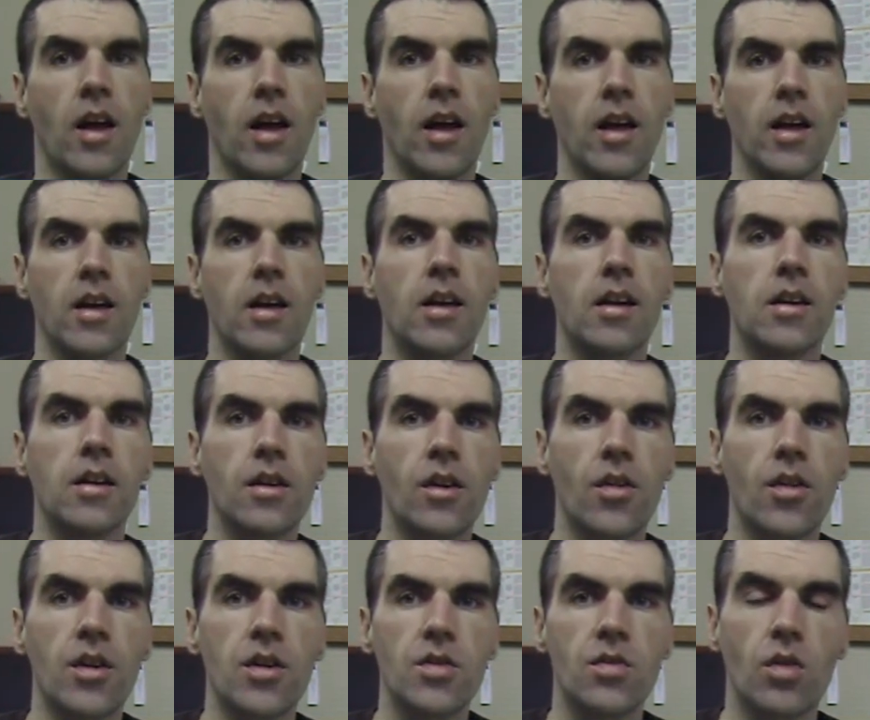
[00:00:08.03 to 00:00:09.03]
And
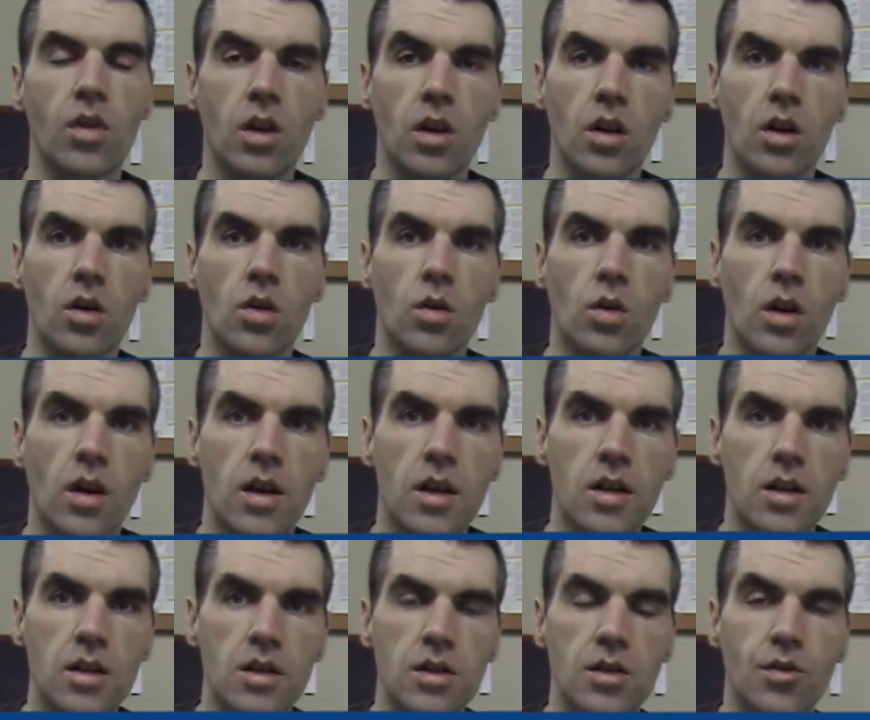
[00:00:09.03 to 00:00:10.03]
this video
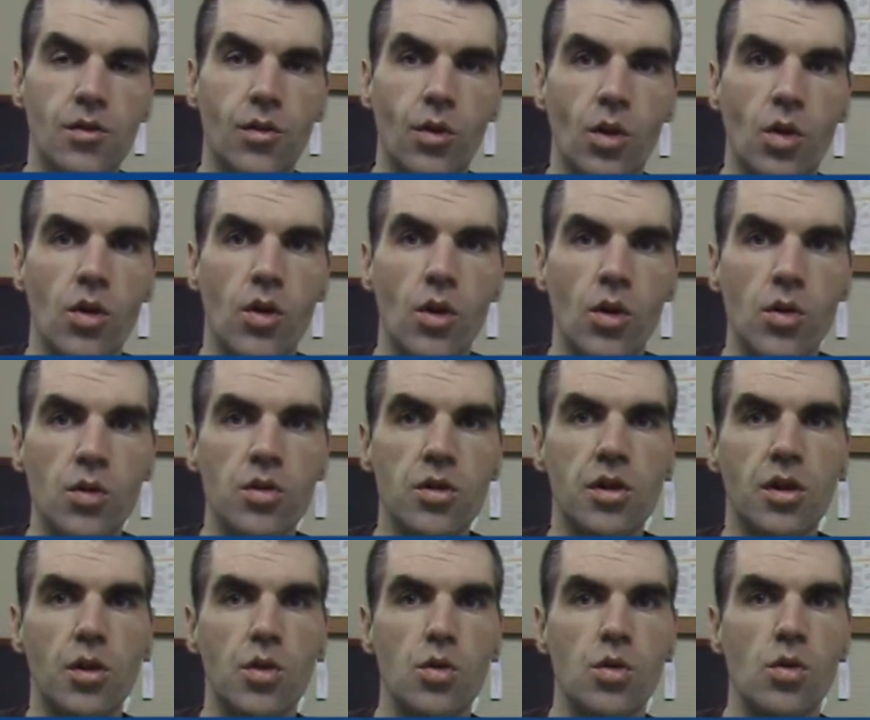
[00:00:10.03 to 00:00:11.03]
is for
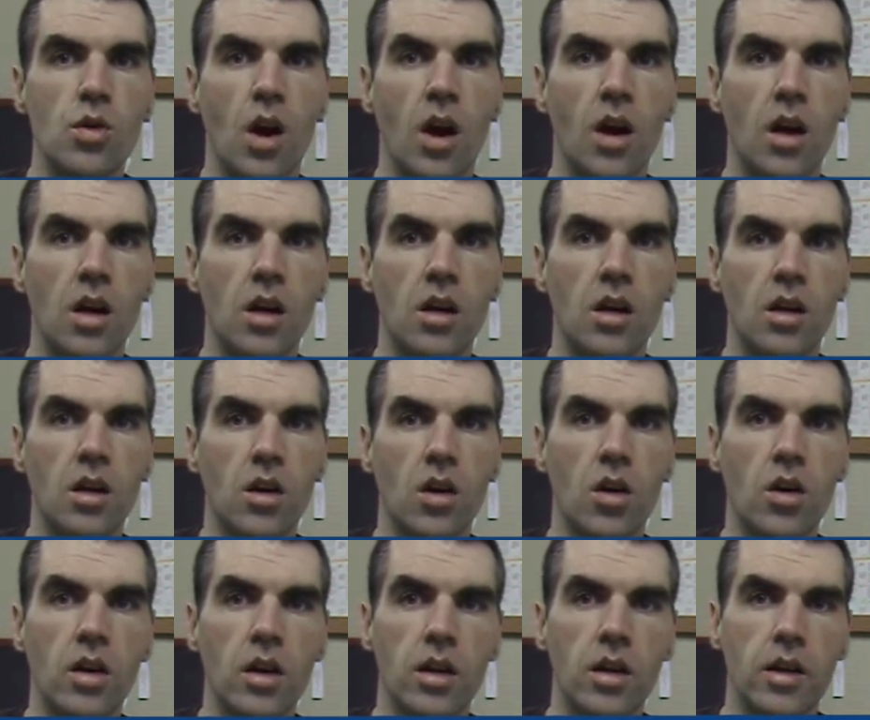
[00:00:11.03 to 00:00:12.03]
those who are
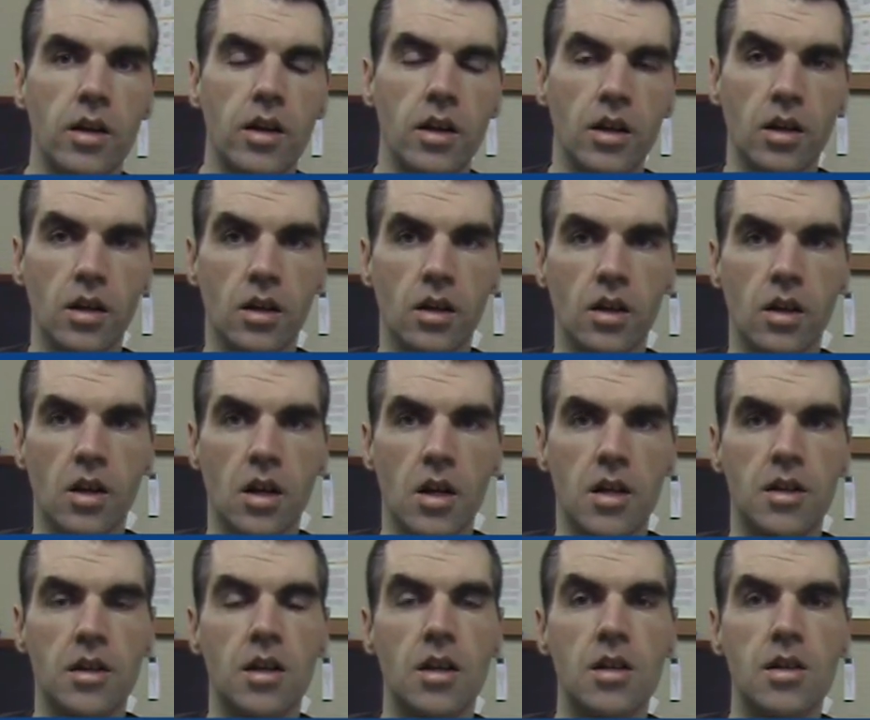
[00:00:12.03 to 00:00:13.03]
currently
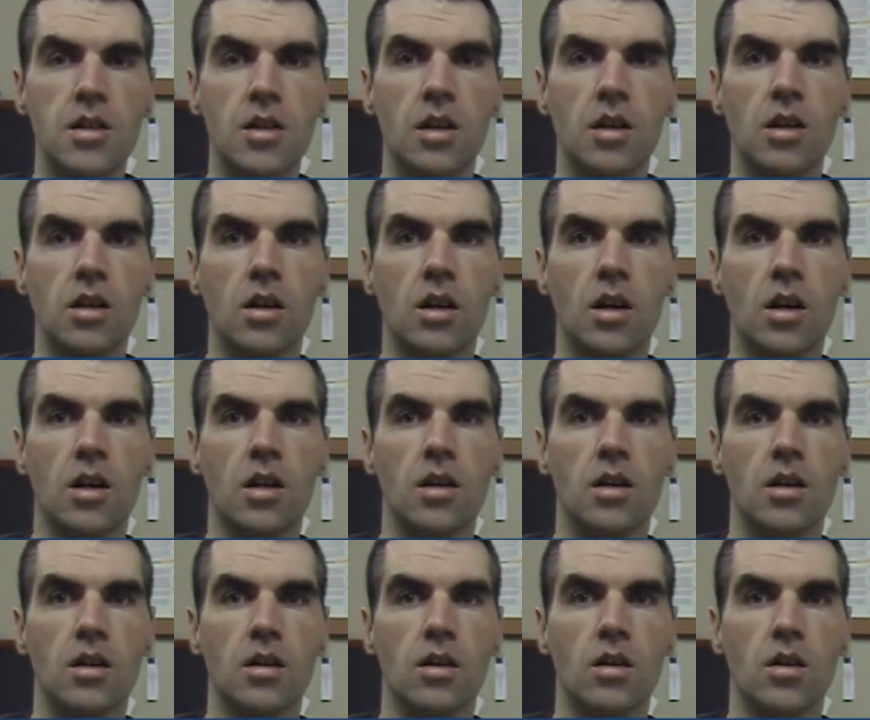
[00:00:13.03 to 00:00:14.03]
teaching
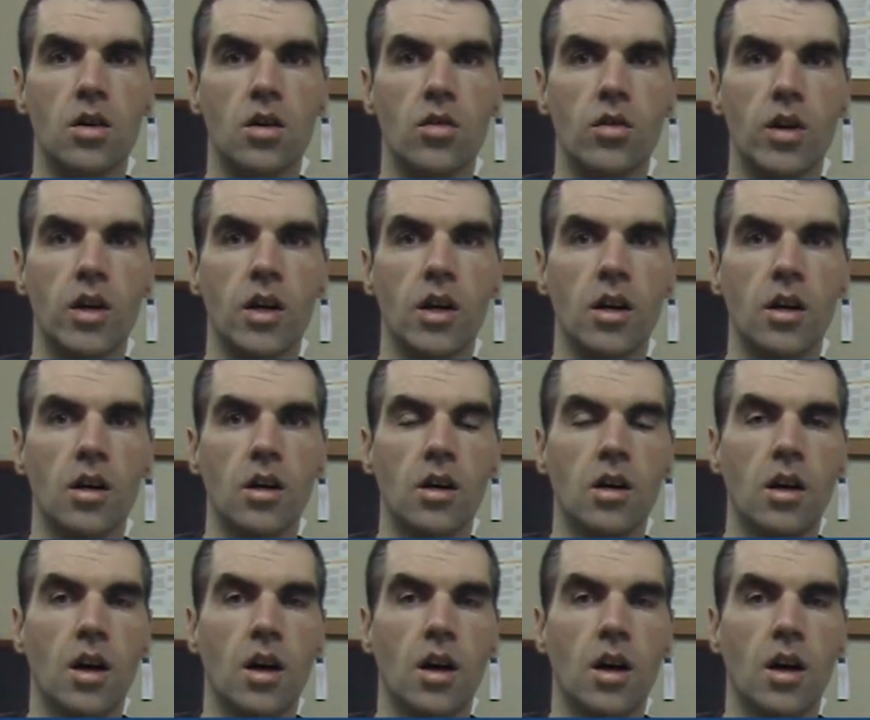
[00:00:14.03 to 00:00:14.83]
in Korea.